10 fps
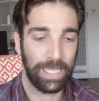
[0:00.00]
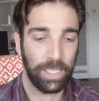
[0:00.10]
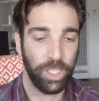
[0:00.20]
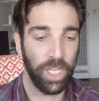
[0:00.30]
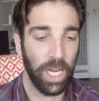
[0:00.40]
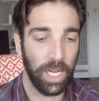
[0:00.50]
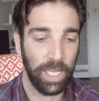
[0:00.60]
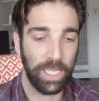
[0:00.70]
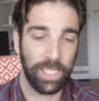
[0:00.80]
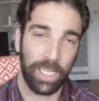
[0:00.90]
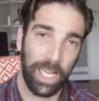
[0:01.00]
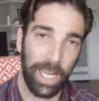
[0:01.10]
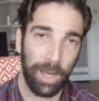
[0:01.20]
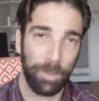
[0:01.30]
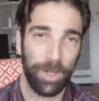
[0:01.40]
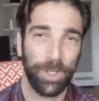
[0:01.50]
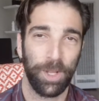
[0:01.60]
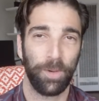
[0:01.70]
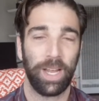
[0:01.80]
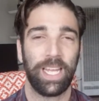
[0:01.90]
duh, into club. But you're totally
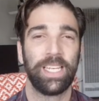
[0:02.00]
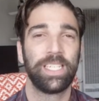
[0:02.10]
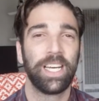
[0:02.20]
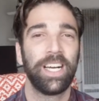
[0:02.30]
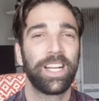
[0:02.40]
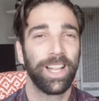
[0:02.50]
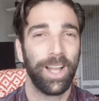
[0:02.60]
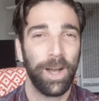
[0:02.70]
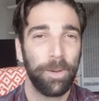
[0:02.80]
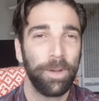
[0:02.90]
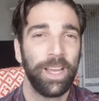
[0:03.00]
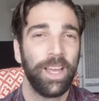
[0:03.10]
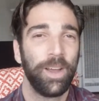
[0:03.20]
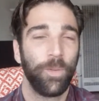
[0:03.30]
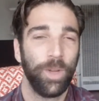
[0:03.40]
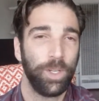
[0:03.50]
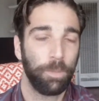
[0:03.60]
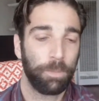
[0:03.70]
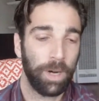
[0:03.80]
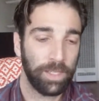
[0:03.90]
right. In the club, we do
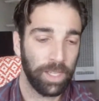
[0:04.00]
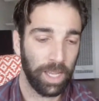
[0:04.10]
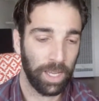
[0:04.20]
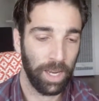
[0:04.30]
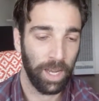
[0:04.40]
pronounce it like an